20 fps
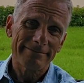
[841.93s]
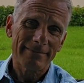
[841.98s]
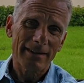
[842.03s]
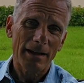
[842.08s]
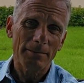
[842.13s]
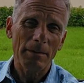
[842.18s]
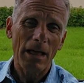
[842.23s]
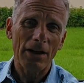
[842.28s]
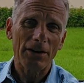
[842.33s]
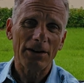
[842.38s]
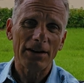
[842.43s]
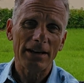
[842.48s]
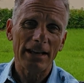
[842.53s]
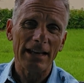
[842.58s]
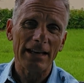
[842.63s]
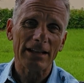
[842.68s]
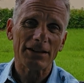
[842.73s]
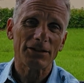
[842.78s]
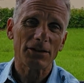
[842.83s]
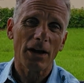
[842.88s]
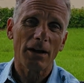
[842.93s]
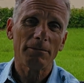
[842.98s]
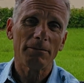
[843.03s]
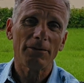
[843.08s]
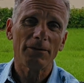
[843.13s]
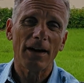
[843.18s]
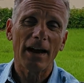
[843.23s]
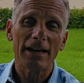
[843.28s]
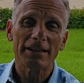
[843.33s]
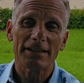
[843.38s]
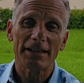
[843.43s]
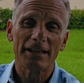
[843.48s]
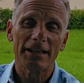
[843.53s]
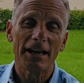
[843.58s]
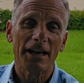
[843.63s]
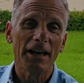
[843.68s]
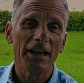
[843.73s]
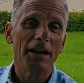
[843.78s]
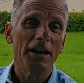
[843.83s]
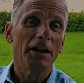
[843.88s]
I'm not going to need it. So I'm advising
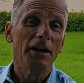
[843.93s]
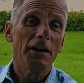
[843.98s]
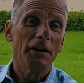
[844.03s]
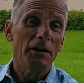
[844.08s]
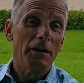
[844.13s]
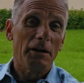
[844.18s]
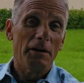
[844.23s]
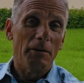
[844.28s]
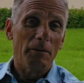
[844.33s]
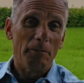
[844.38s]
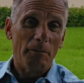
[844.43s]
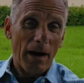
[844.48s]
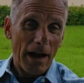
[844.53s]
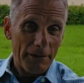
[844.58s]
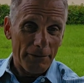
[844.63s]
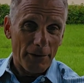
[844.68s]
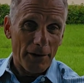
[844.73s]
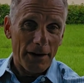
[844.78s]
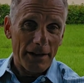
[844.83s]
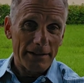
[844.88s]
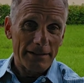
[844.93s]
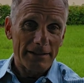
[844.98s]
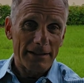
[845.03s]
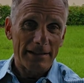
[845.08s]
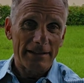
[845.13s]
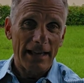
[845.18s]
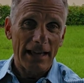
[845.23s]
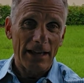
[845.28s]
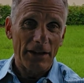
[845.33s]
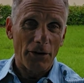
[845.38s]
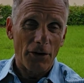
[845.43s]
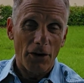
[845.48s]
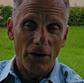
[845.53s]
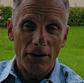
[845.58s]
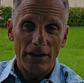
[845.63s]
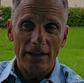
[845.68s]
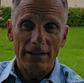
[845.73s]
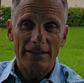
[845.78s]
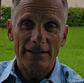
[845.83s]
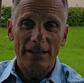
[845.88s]
my friends to take it
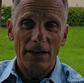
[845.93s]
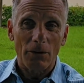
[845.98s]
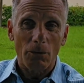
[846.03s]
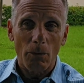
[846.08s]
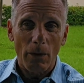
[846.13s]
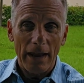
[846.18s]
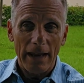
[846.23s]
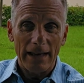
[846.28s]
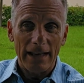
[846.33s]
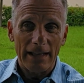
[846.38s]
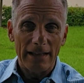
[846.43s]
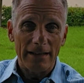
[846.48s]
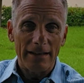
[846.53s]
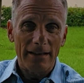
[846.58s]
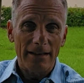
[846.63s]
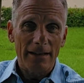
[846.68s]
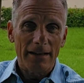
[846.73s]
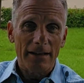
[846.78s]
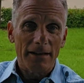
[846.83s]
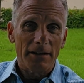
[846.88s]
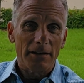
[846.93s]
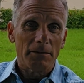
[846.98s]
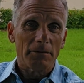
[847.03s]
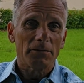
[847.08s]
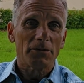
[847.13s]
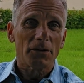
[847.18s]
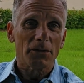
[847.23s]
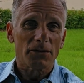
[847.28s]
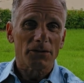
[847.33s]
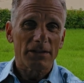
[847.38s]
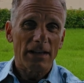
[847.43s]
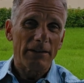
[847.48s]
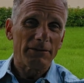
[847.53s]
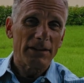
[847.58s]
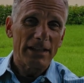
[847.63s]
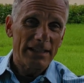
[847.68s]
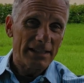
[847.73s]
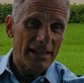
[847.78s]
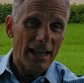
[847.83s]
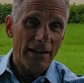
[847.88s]
early instead of waiting till
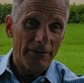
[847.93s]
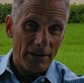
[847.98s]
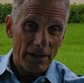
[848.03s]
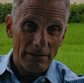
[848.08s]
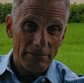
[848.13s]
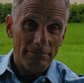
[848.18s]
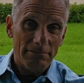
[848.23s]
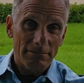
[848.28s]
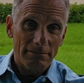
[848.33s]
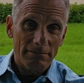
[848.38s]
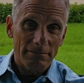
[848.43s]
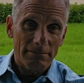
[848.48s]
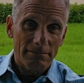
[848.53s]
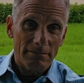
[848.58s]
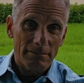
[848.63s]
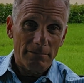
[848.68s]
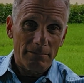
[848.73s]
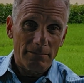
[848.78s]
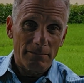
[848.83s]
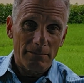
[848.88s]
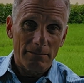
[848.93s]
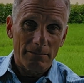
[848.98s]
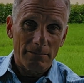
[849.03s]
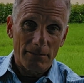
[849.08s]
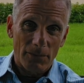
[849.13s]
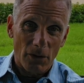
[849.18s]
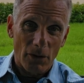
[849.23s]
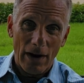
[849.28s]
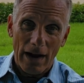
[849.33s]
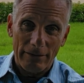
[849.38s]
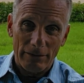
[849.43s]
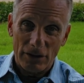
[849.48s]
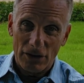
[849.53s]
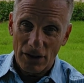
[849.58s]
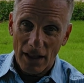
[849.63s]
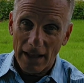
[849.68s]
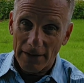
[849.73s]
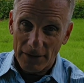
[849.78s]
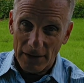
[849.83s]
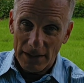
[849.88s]
77, your average
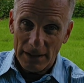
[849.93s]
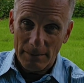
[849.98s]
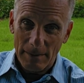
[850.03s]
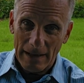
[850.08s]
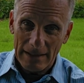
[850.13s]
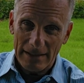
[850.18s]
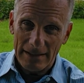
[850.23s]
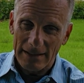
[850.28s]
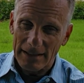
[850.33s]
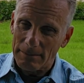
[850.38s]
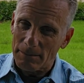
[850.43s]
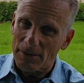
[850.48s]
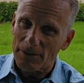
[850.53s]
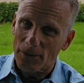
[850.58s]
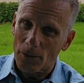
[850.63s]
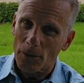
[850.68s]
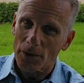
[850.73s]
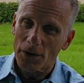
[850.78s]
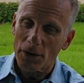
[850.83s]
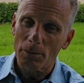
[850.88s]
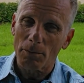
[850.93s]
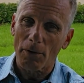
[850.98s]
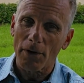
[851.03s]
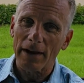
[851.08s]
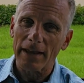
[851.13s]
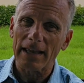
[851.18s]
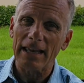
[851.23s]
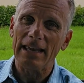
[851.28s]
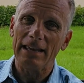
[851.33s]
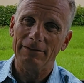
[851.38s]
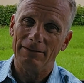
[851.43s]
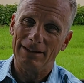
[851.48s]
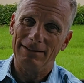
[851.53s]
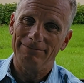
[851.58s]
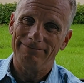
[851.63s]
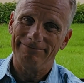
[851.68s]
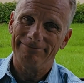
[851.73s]
life expectancy, before you break even.